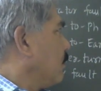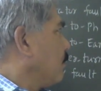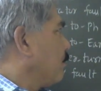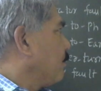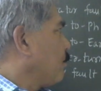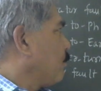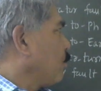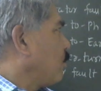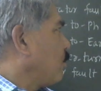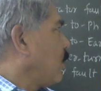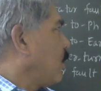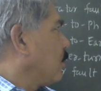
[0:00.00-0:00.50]

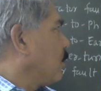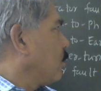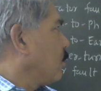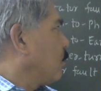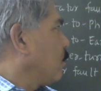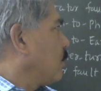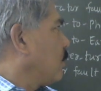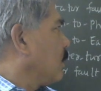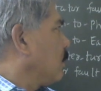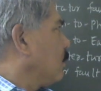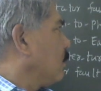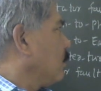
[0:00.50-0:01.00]
prolonged
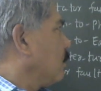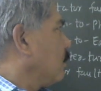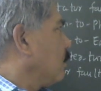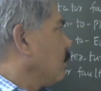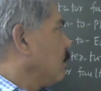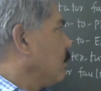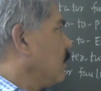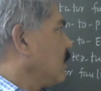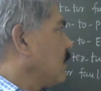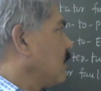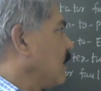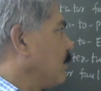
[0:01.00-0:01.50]
load,
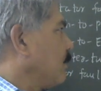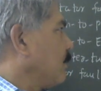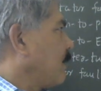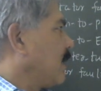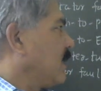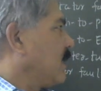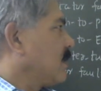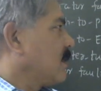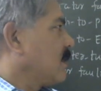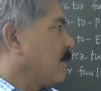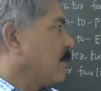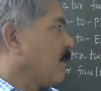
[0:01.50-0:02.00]
this
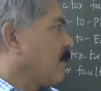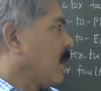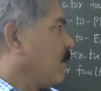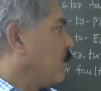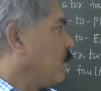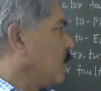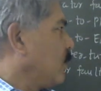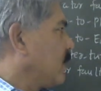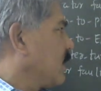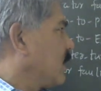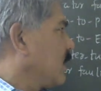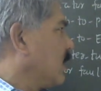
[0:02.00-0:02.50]
unbalanced supply
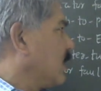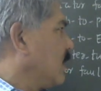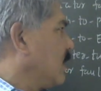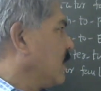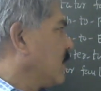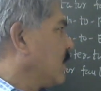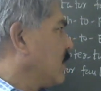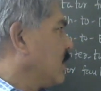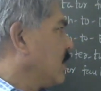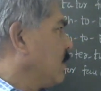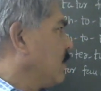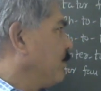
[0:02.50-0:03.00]
voltage
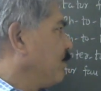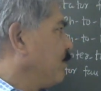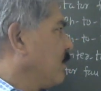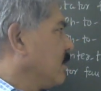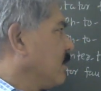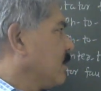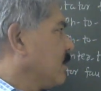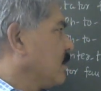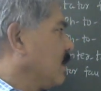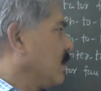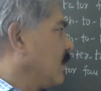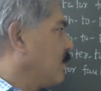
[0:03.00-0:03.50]
condition,
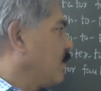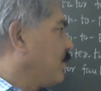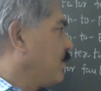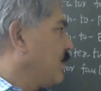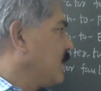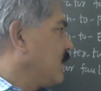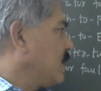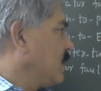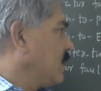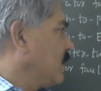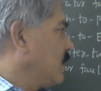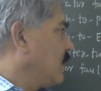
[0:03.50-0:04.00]
single
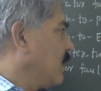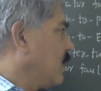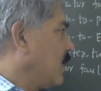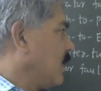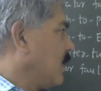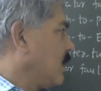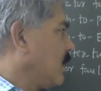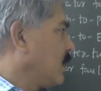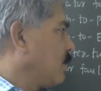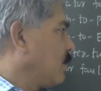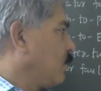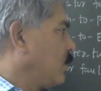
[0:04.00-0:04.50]
phasing,
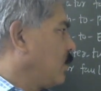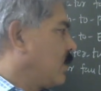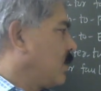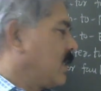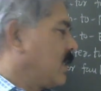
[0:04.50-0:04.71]
under voltage,